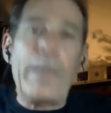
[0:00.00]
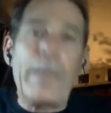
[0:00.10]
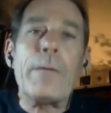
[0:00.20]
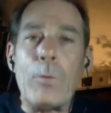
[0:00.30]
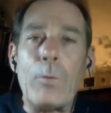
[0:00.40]

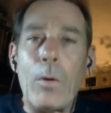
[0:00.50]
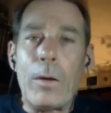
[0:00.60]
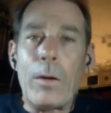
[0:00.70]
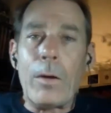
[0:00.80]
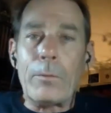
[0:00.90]
people
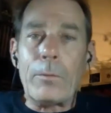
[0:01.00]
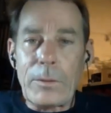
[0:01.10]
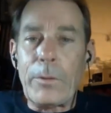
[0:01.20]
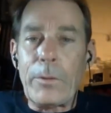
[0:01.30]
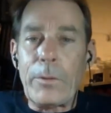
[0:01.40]
on, we
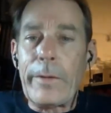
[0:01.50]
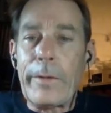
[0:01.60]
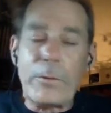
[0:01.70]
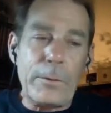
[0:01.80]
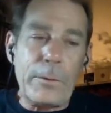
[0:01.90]
also have
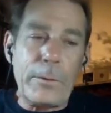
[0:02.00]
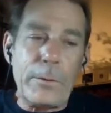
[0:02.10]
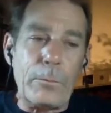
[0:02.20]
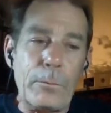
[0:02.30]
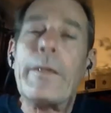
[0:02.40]

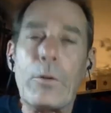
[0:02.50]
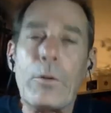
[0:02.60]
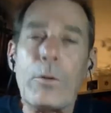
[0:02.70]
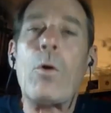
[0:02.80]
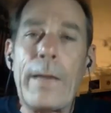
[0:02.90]
we have to
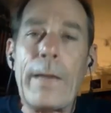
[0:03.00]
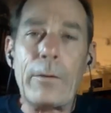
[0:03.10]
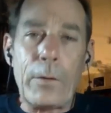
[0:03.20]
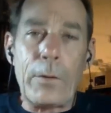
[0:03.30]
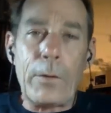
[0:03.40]
hold
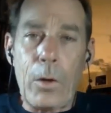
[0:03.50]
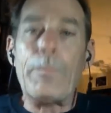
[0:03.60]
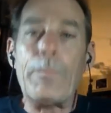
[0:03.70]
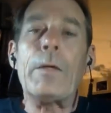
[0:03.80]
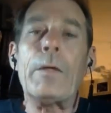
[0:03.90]
out the hope